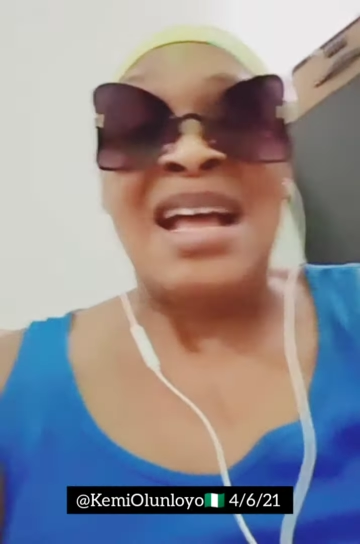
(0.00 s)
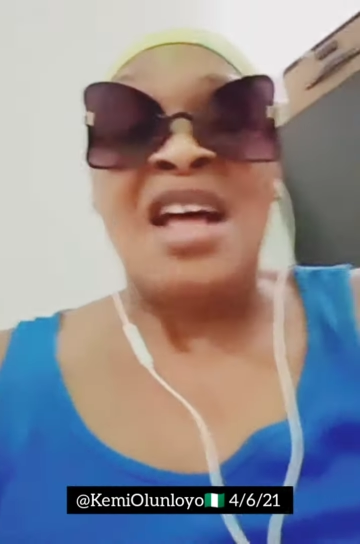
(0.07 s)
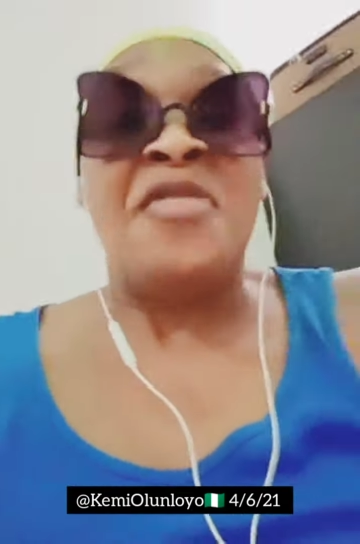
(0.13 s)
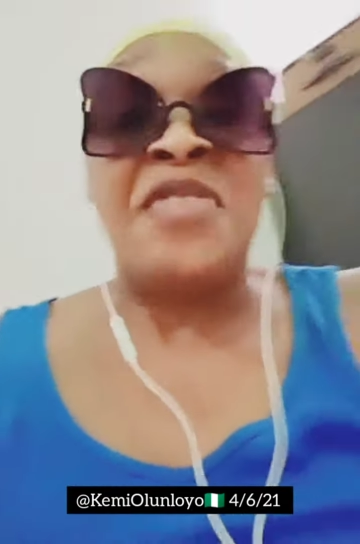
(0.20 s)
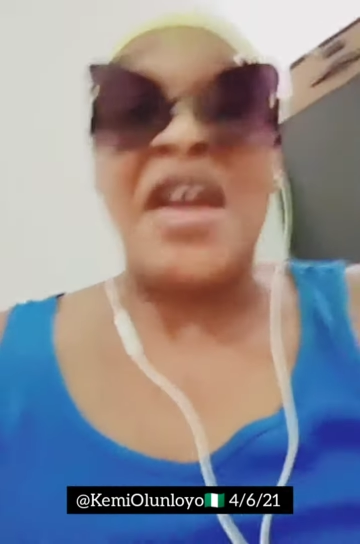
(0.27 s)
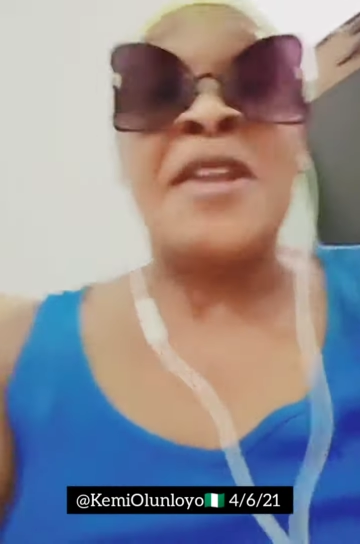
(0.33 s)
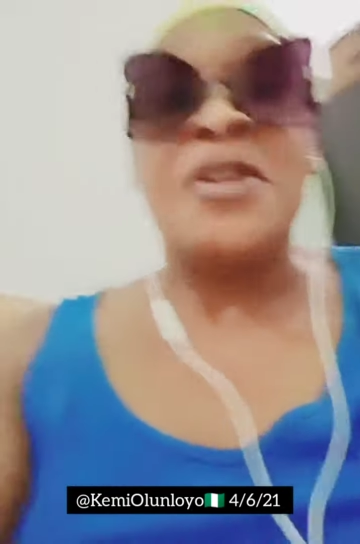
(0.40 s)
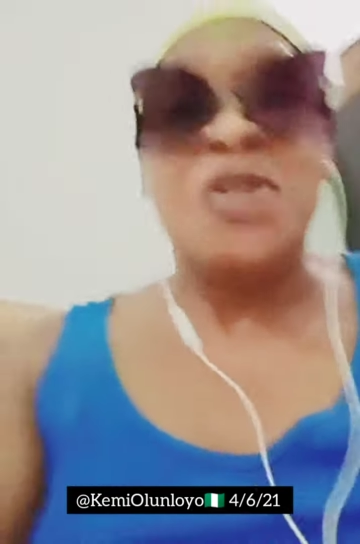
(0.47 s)

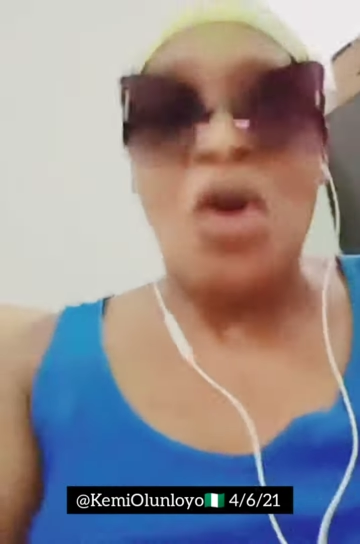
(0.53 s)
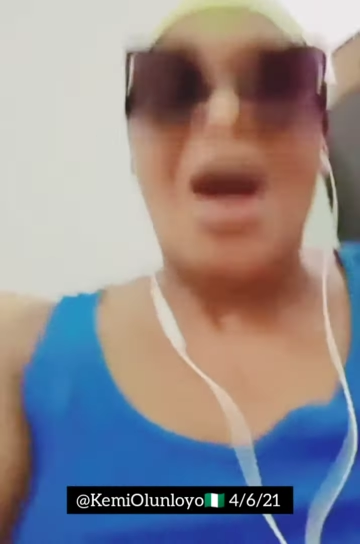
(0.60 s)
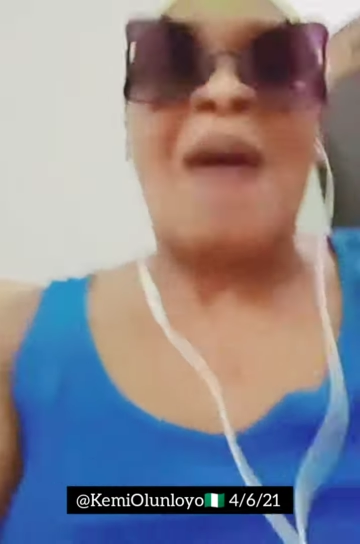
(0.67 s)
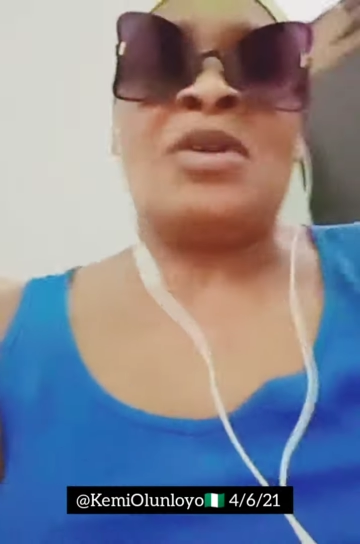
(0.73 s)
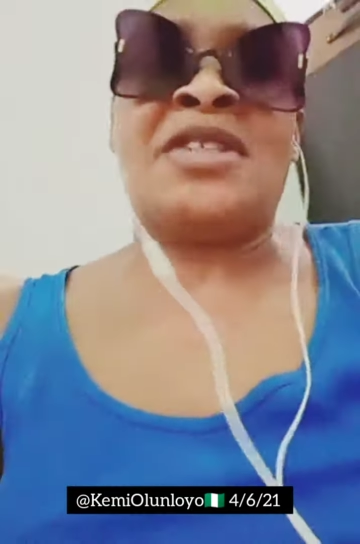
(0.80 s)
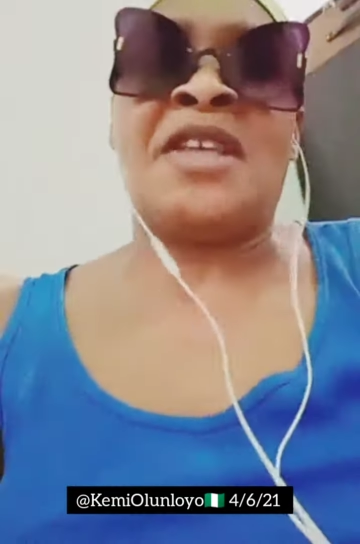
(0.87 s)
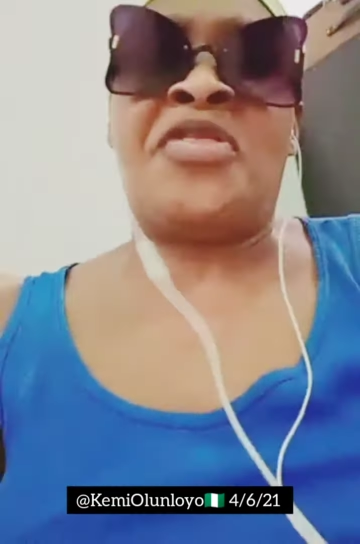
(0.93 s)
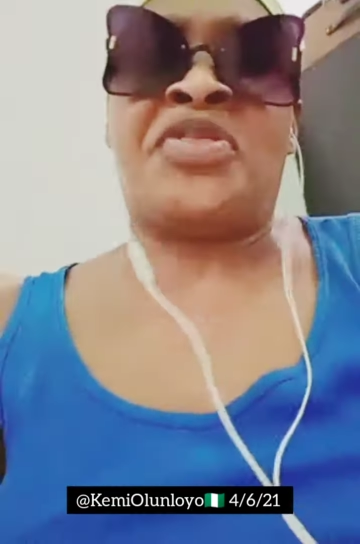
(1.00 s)
they knew I
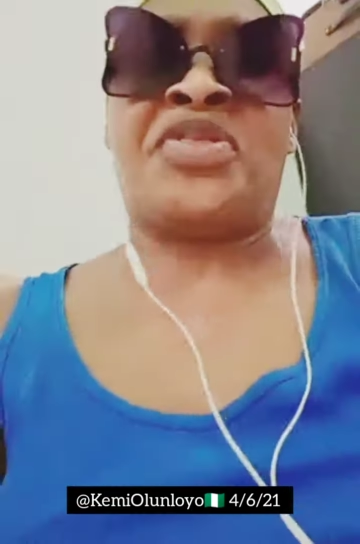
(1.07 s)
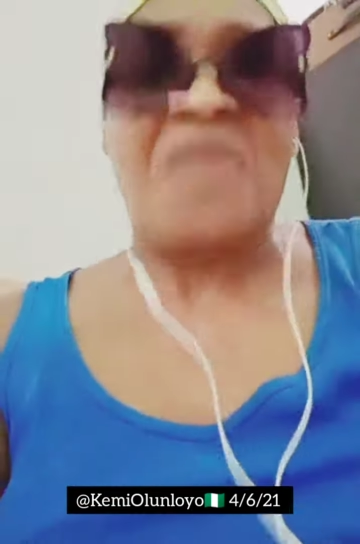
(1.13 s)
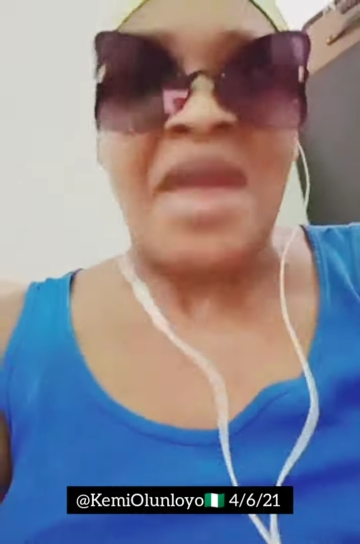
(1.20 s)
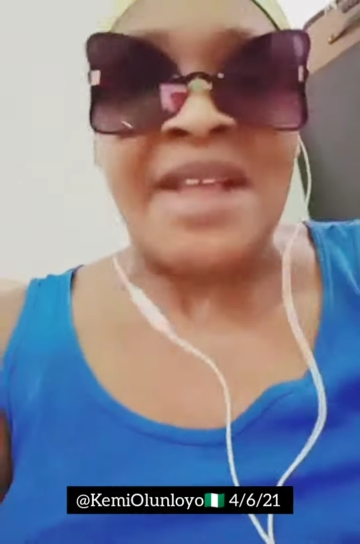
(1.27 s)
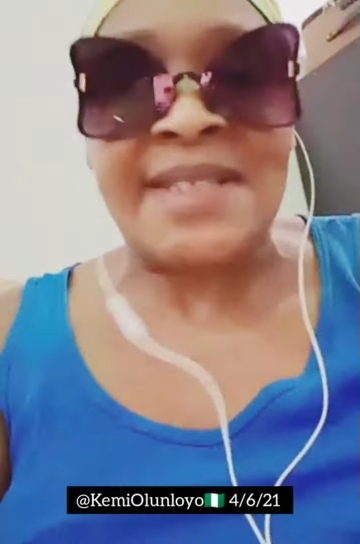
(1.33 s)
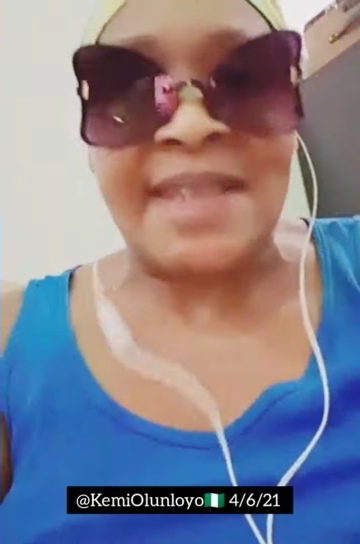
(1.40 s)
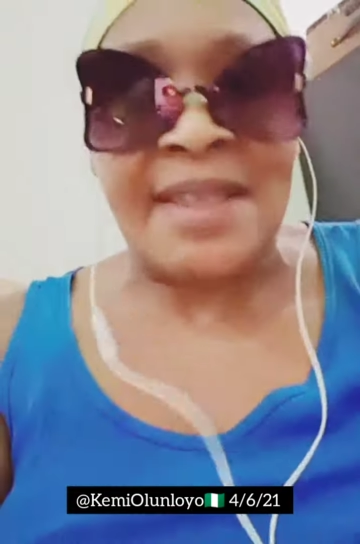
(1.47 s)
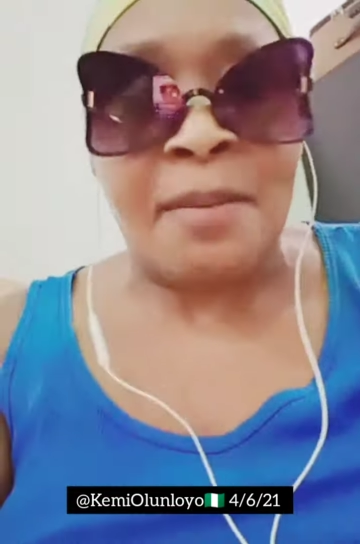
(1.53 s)
was a
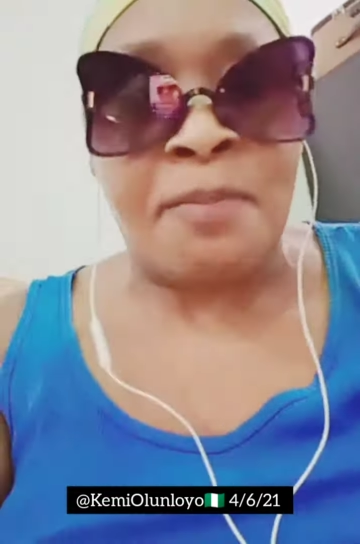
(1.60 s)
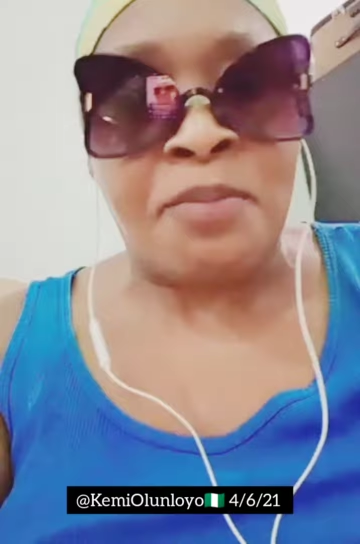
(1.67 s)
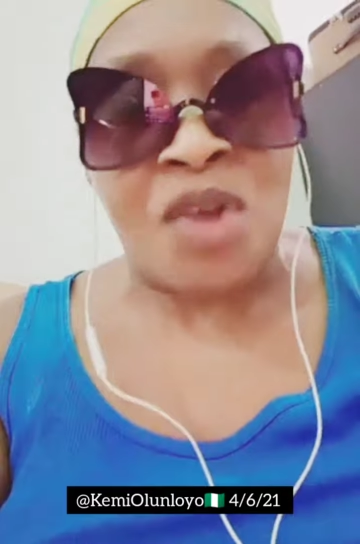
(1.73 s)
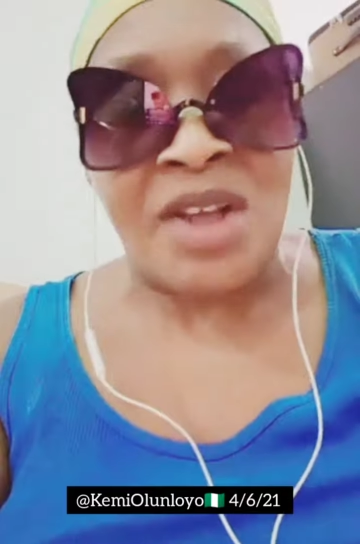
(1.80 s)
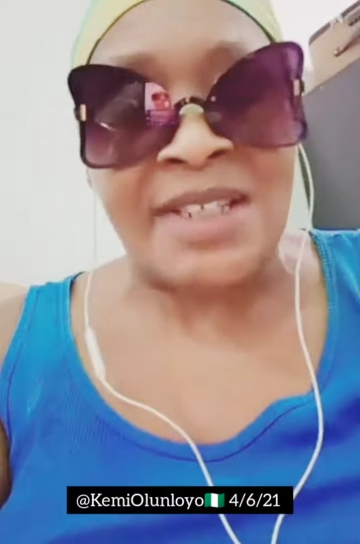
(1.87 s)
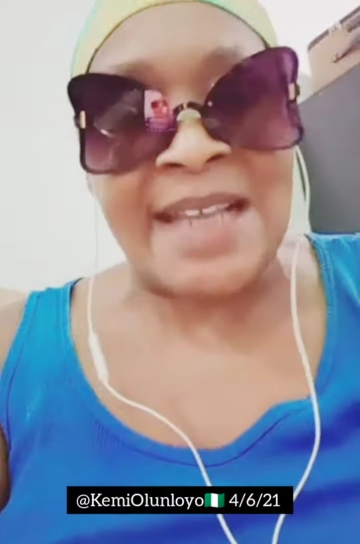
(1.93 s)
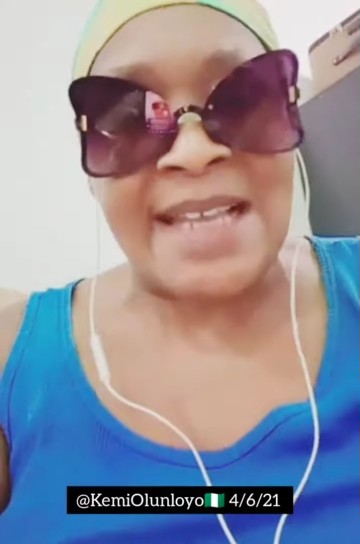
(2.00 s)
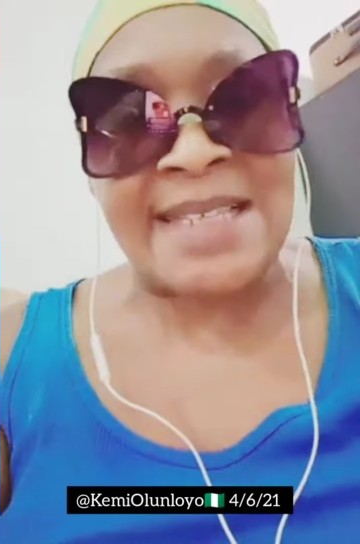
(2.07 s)
threat in the
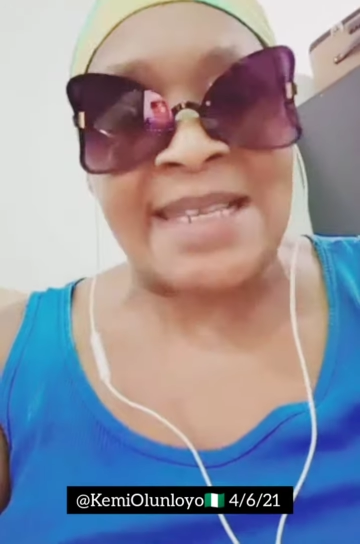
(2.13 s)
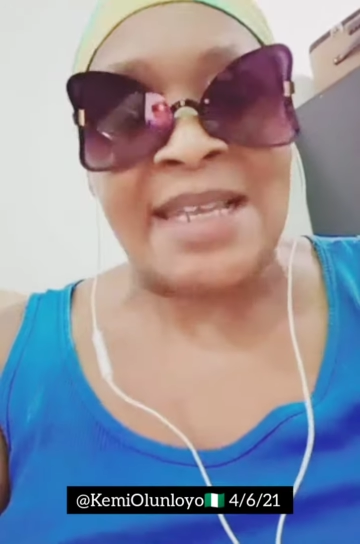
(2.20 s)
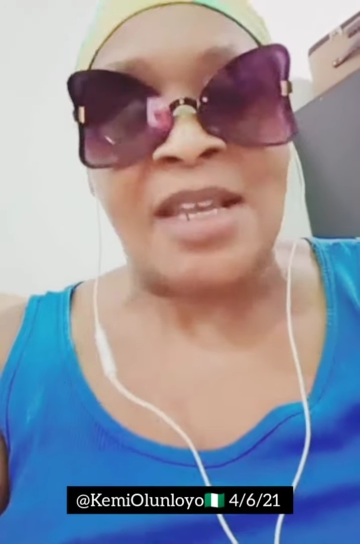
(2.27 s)
broadcast